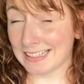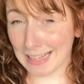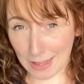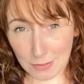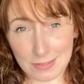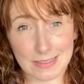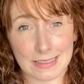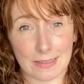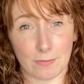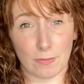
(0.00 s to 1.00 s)
gathers
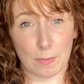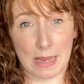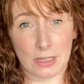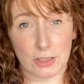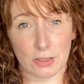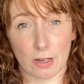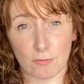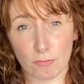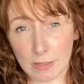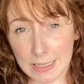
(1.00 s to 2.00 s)
the information
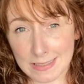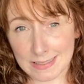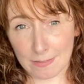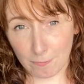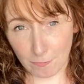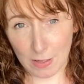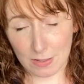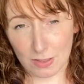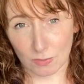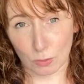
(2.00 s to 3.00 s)
and reads it
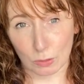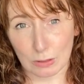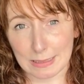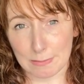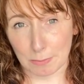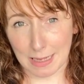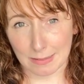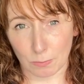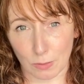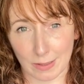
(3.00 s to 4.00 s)
first of all in black
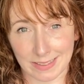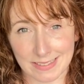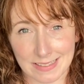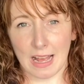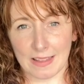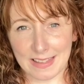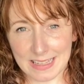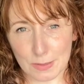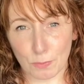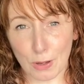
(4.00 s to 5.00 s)
and white. And
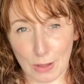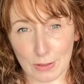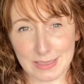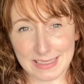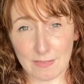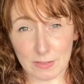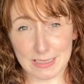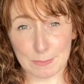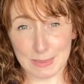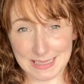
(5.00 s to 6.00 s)
that's worth
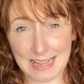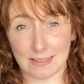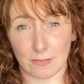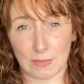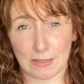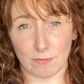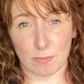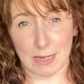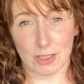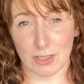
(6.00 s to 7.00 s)
70% of the
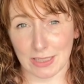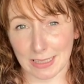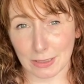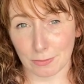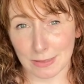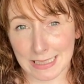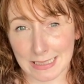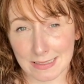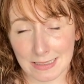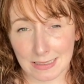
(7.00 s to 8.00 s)
information that you
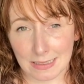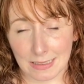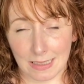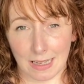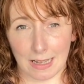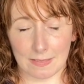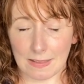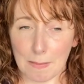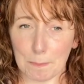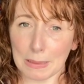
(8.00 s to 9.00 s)
need. And
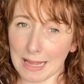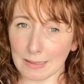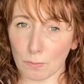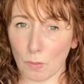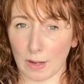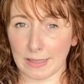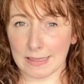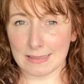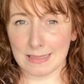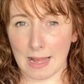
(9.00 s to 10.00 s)
that black and white
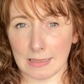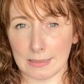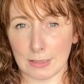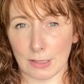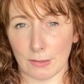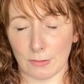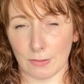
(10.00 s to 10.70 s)
is telling you